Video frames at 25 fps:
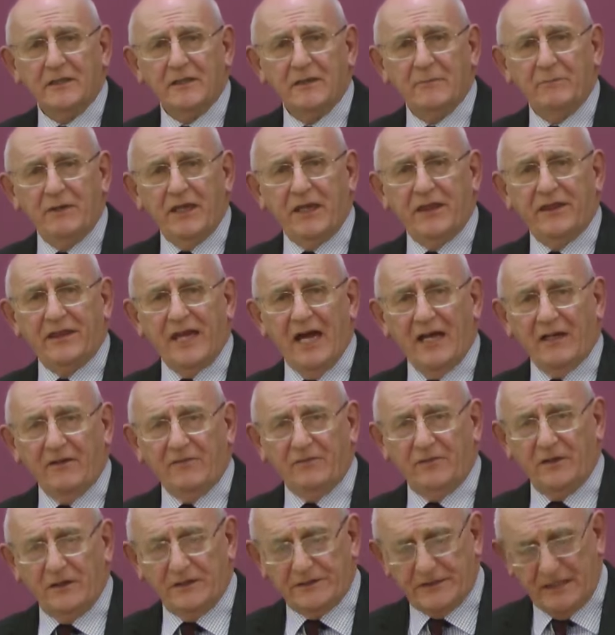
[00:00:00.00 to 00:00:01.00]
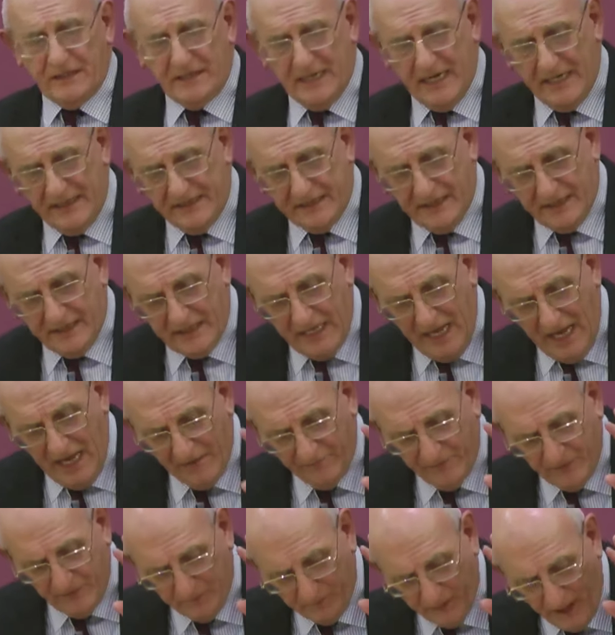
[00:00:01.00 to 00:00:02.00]
Be thankful tonight that you
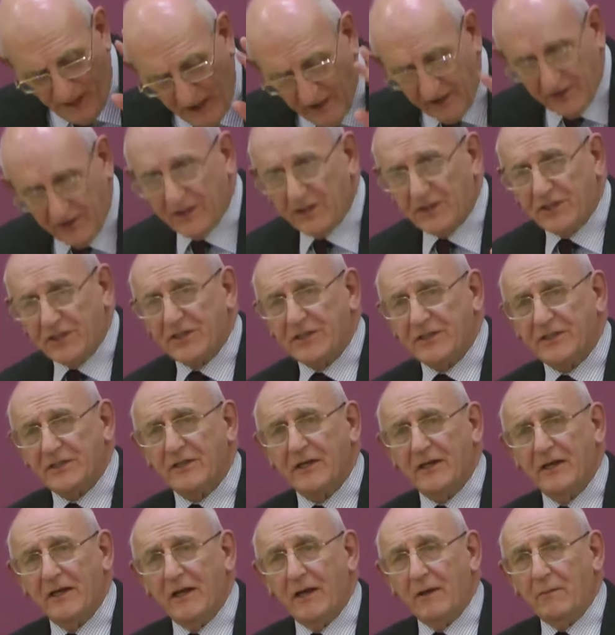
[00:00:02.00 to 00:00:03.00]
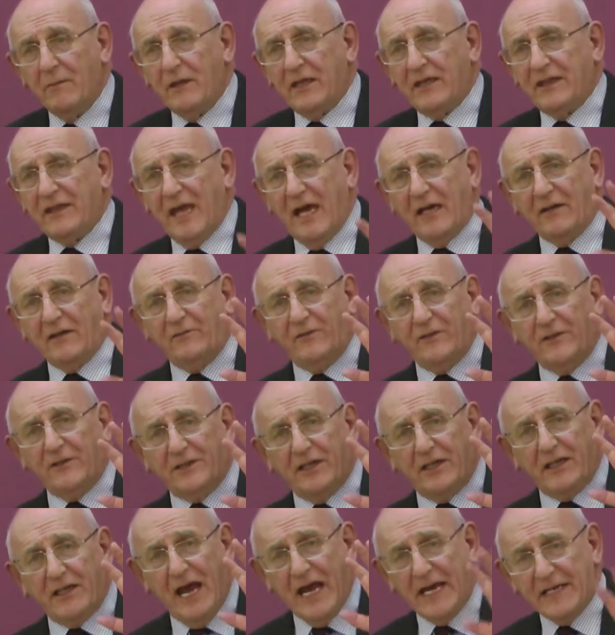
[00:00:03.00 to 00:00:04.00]
haven't Parkinson's. Be thankful
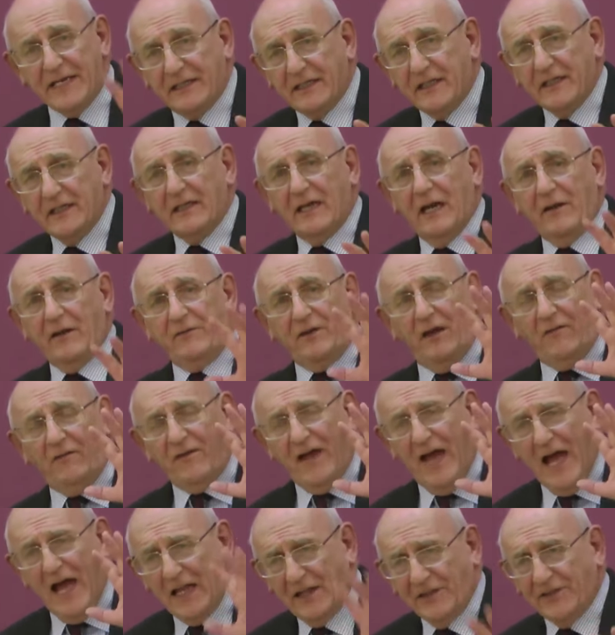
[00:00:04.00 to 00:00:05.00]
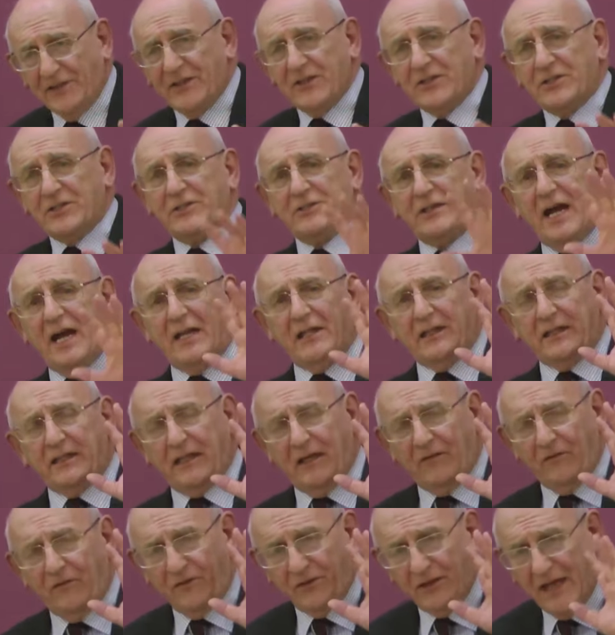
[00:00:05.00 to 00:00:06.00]
tonight if you have health and strength.
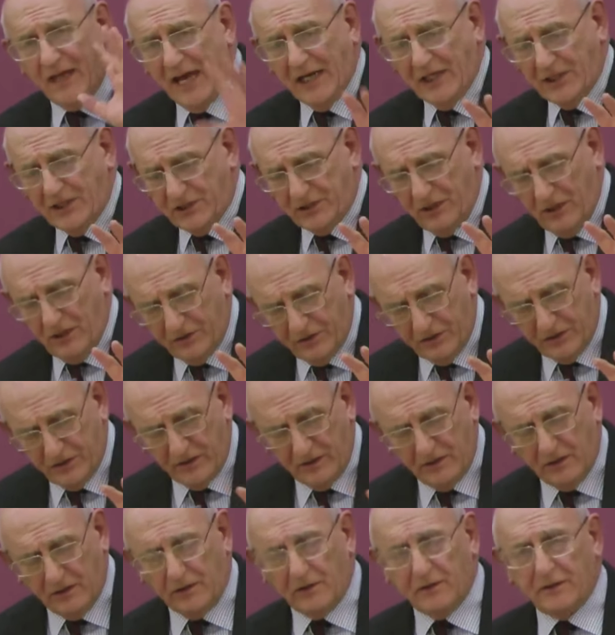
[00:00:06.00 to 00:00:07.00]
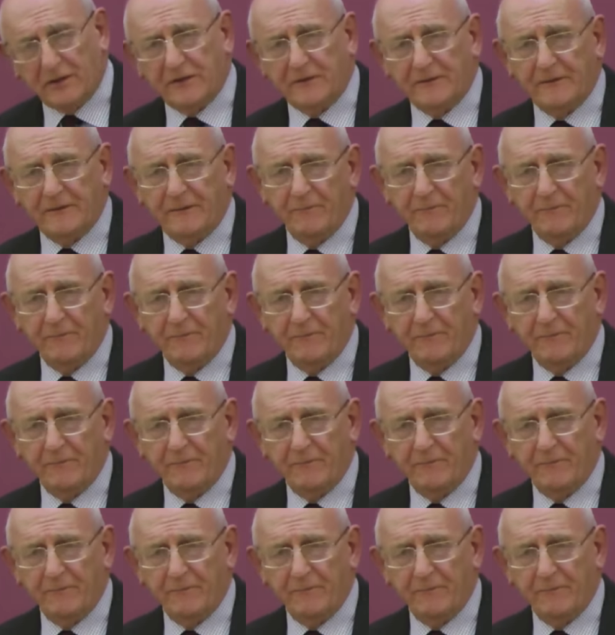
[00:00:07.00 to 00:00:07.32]
Give thanks unto the Lord.